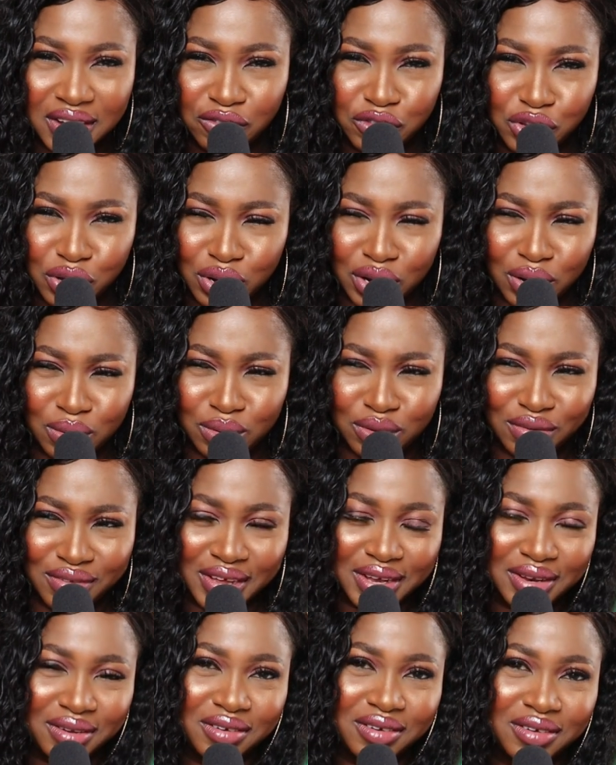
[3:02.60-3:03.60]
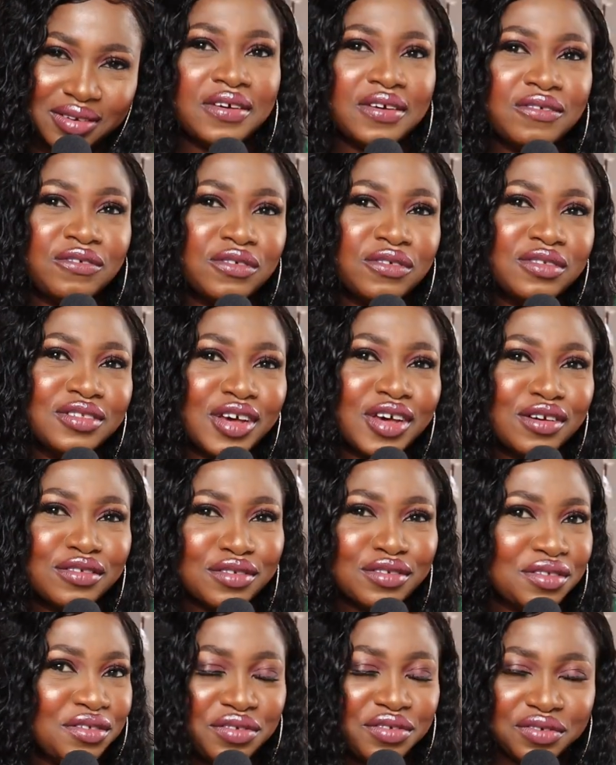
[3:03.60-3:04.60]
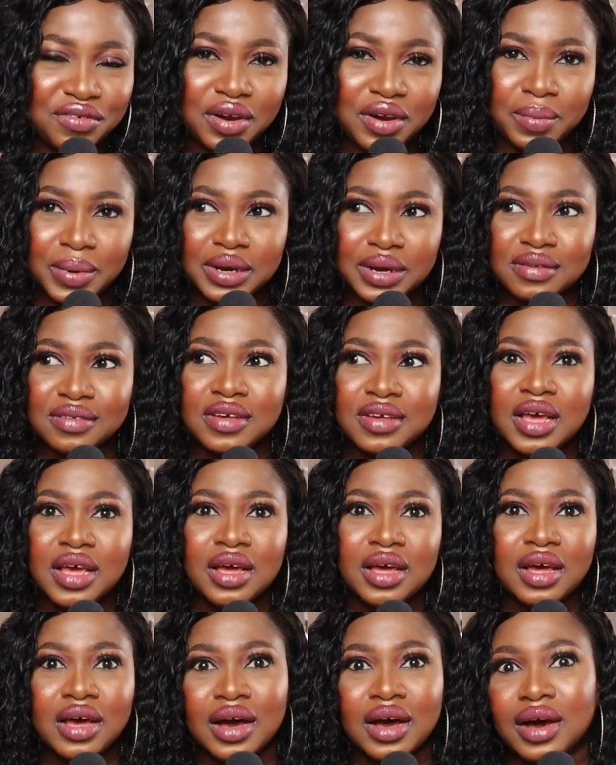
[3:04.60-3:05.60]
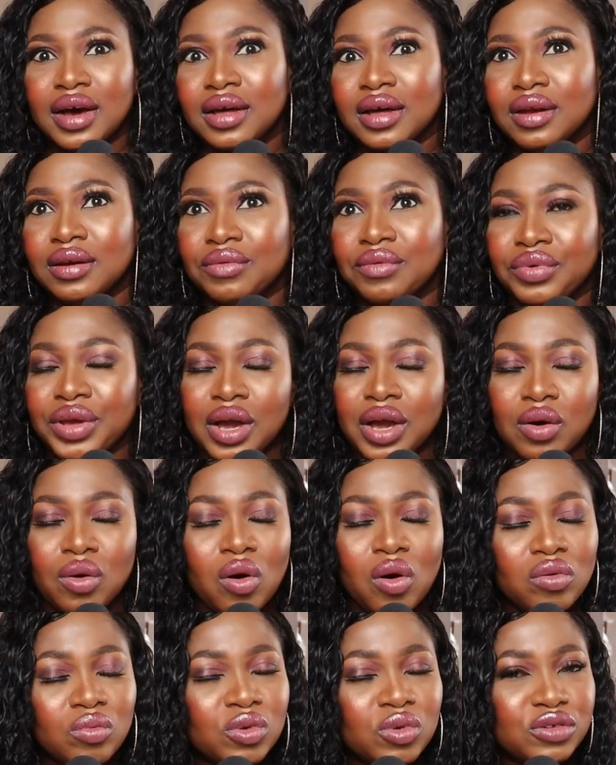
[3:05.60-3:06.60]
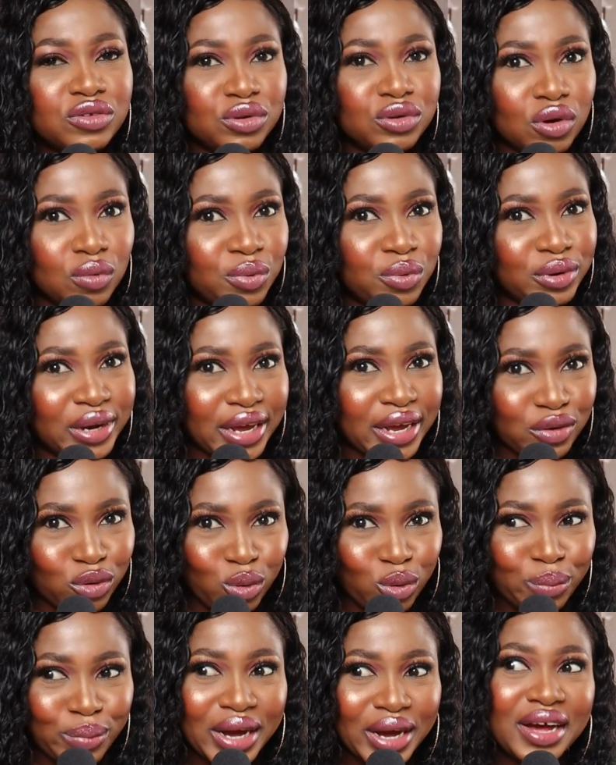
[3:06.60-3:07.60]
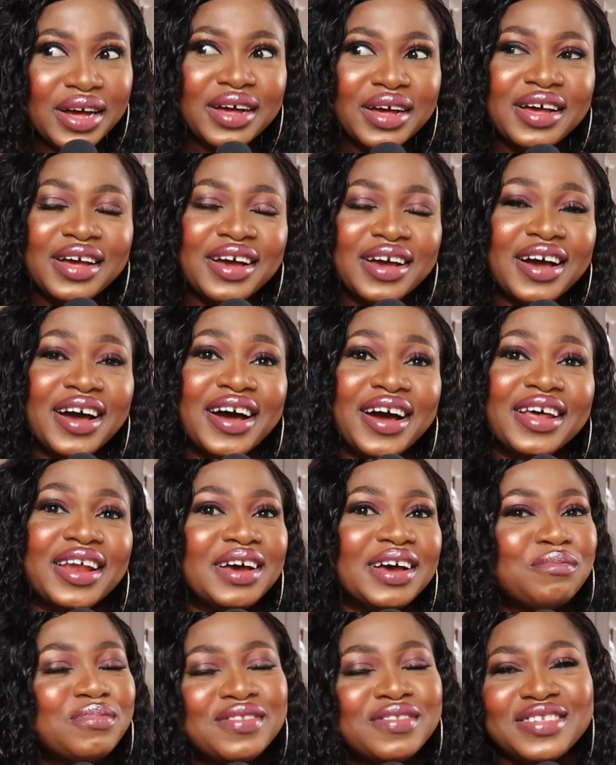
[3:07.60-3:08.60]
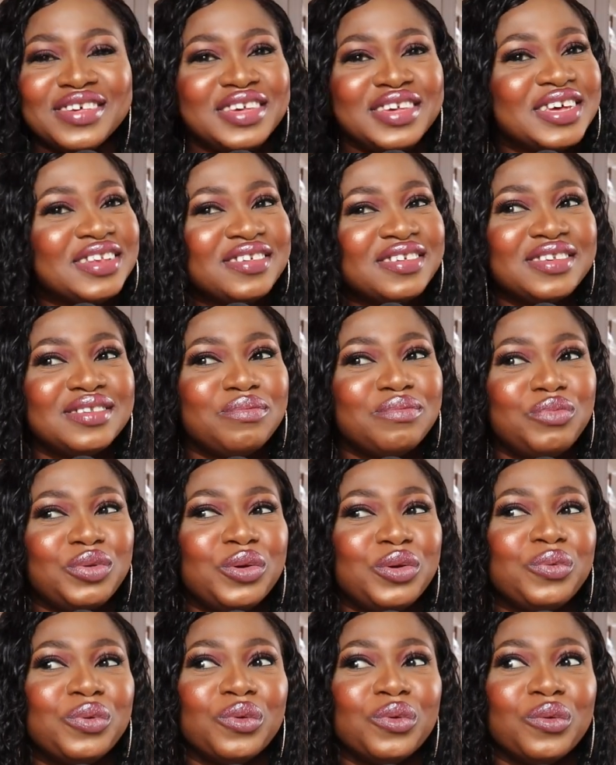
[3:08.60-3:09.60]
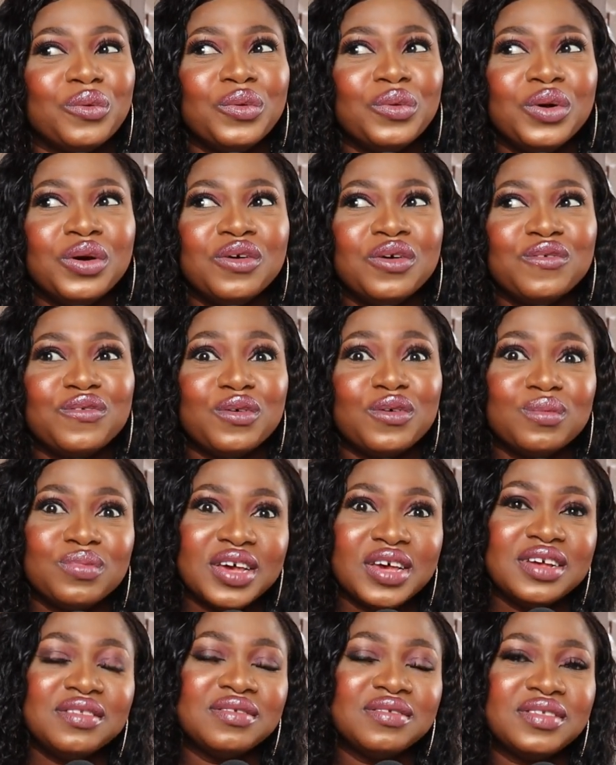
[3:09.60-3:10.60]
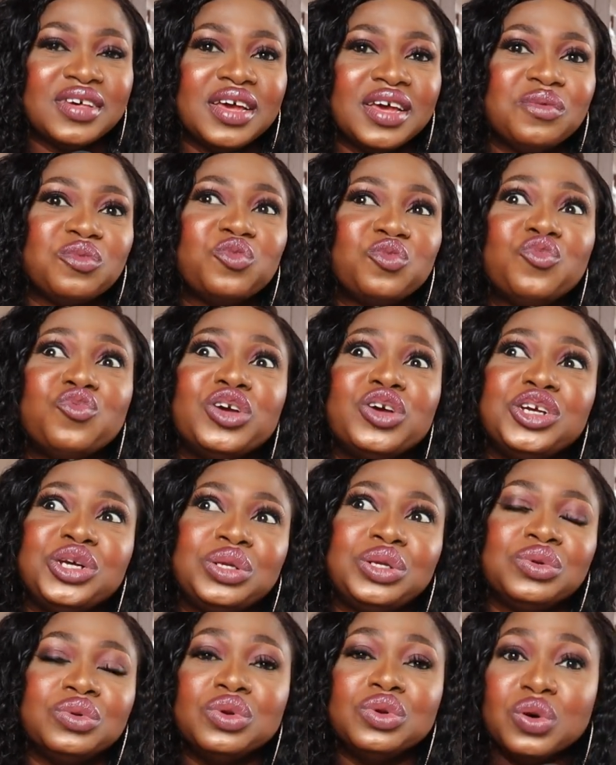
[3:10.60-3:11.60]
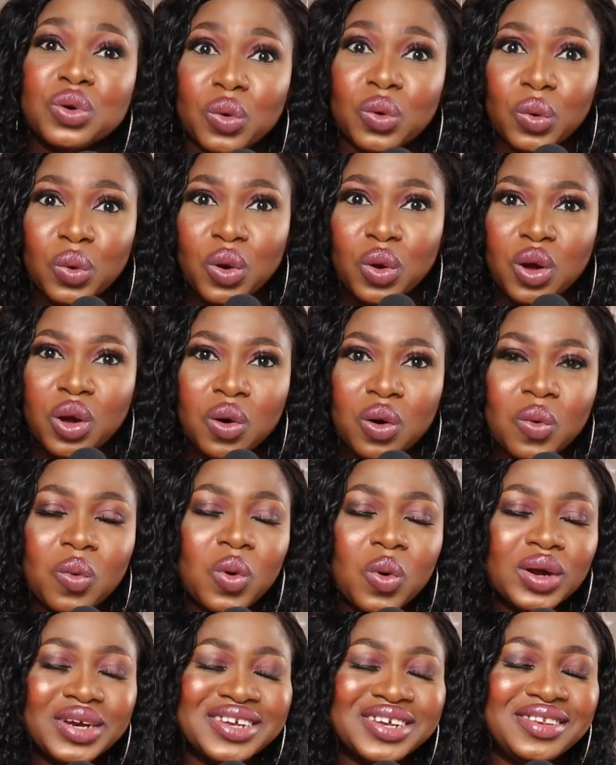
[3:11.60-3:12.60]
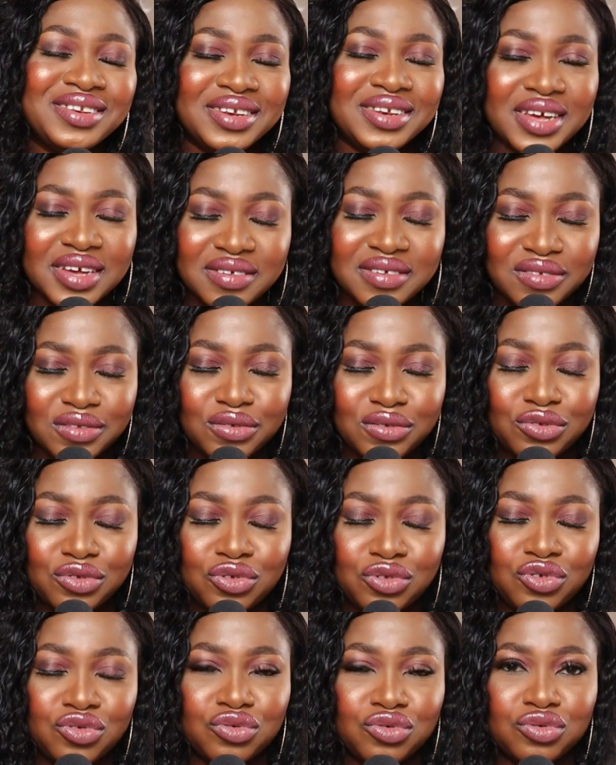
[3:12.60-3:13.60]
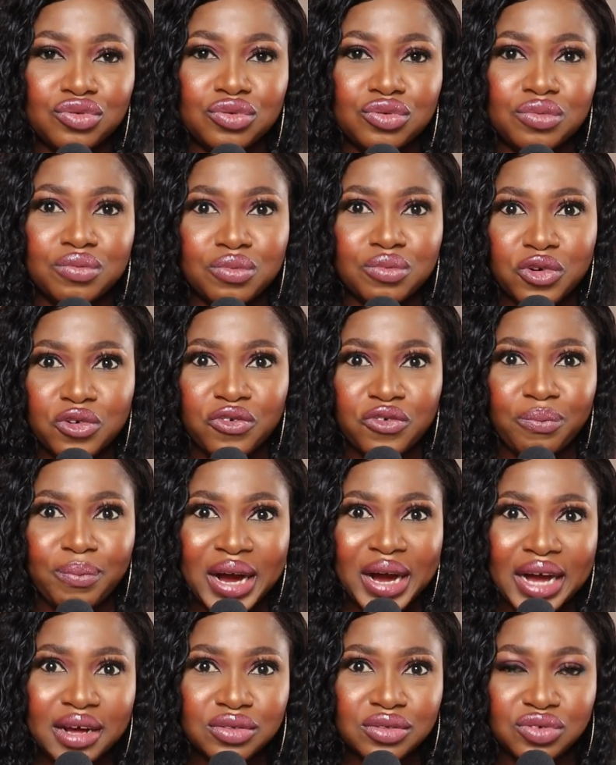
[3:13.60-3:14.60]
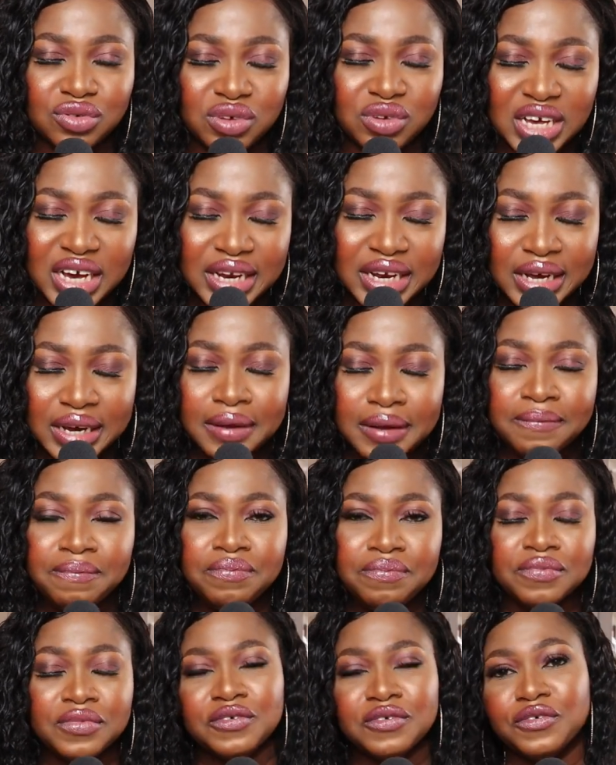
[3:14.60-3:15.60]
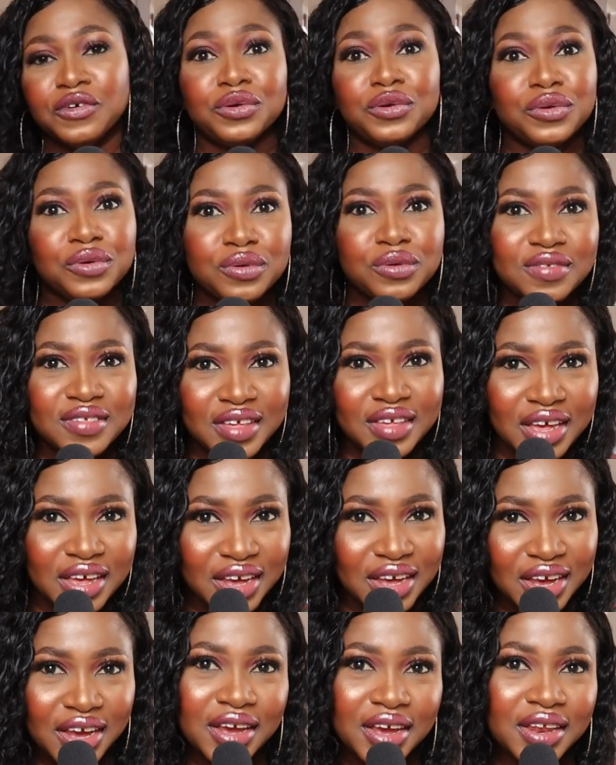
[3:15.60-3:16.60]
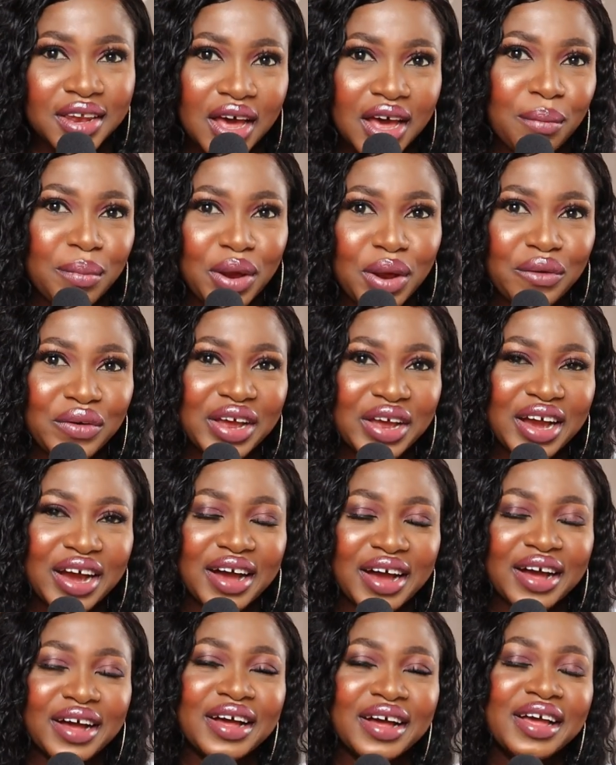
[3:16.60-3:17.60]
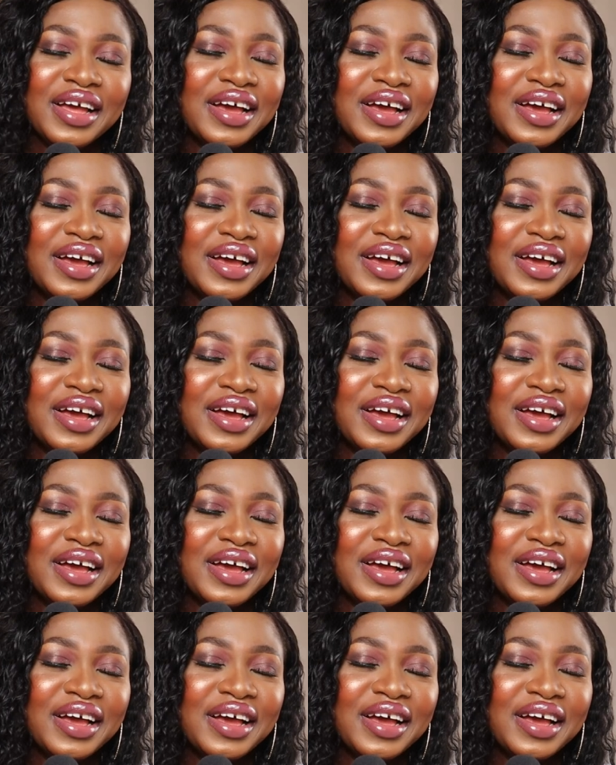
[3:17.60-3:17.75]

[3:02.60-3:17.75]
that video, I was at 7,000 subscribers, and we are almost double that number. And I'm still getting people from time to time wish to know what it takes to move back to Ghana, for those in America